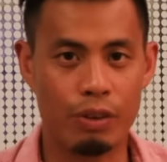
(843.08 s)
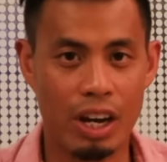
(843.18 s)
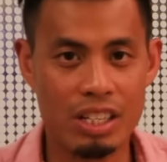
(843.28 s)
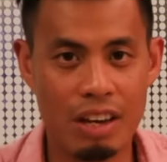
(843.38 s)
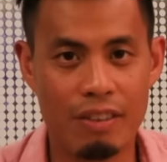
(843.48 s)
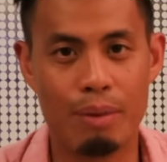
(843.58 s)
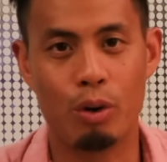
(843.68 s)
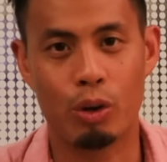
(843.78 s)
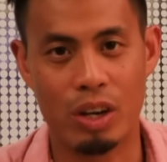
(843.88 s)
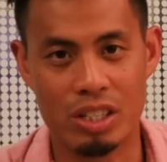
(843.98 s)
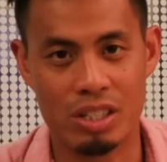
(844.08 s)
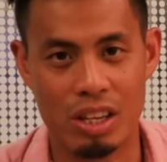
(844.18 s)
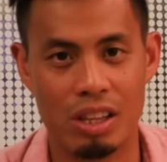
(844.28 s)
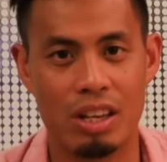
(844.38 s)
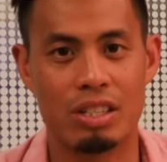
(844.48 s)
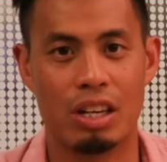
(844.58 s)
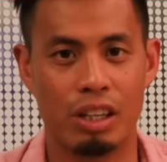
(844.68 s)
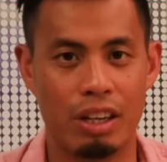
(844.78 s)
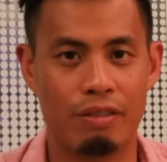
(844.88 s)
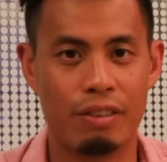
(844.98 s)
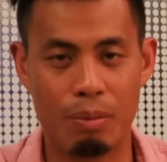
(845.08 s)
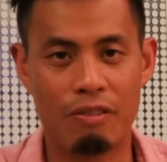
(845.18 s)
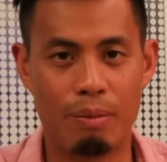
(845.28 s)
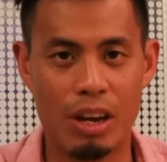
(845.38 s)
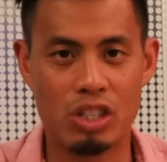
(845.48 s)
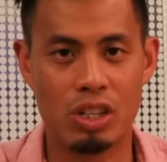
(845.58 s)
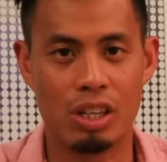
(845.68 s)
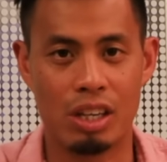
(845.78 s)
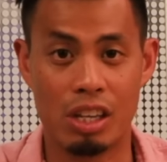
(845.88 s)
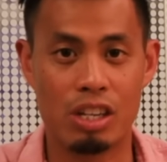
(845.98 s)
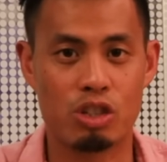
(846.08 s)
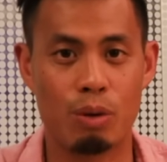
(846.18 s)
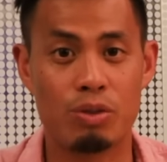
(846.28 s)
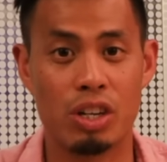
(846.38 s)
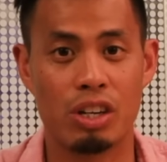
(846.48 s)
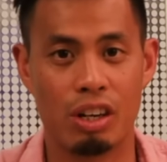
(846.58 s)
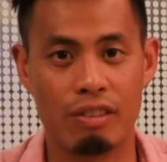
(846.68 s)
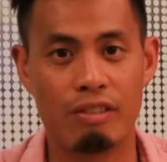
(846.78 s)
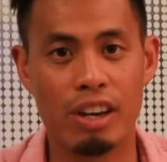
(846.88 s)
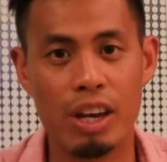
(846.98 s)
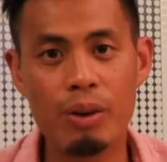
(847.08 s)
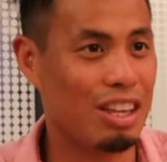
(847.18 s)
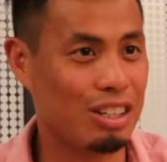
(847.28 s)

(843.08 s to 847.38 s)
if you guys have any more questions on this, I'll leave some information in the description of the video.